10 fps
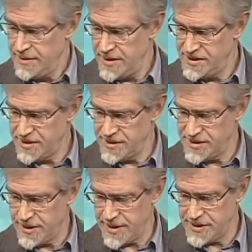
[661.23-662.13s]
These are
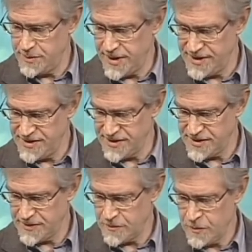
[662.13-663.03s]
serious
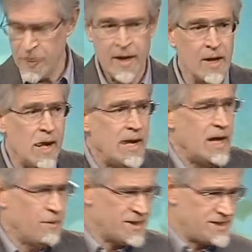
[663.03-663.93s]
places.
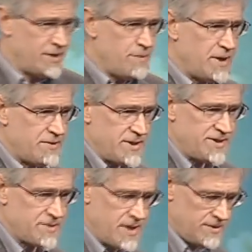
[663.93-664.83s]
I want to tell you about
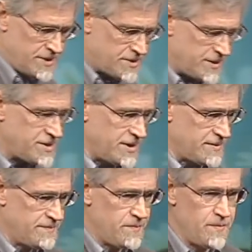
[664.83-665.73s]
this
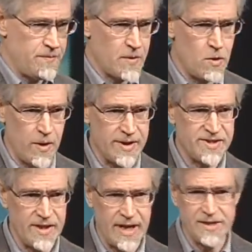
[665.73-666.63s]
nutrition
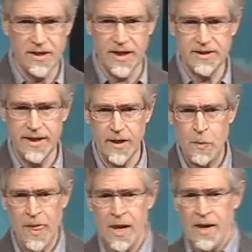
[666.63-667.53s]
course that I taught there.
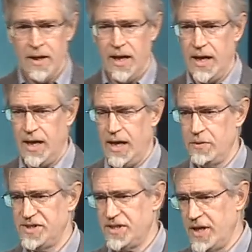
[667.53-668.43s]
I
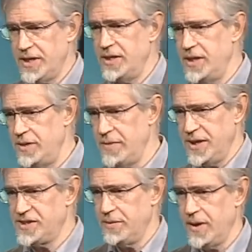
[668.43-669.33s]
was talking to the
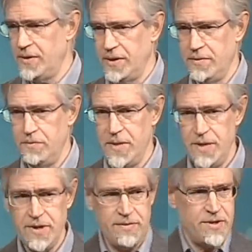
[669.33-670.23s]
inmates about
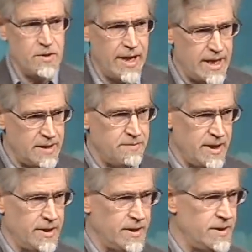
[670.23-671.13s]
maybe if you ate
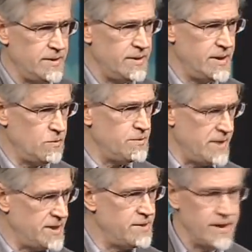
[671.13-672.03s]
better, it would
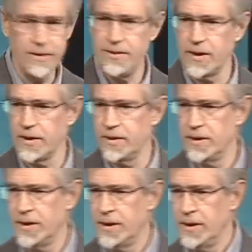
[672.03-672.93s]
make you healthier.
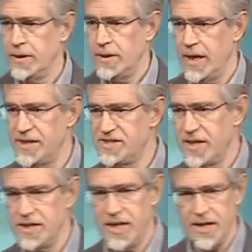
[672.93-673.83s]
I
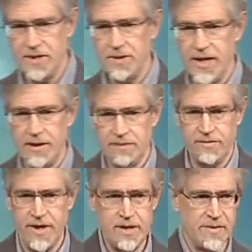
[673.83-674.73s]
said, "Can you
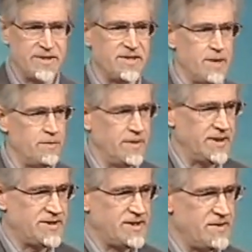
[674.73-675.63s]
get vitamin
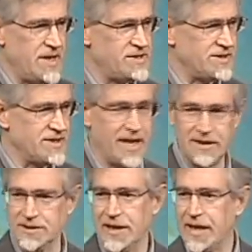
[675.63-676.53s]
supplements?" And they just
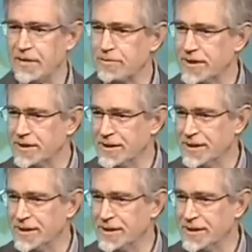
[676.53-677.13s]
kind of laughed.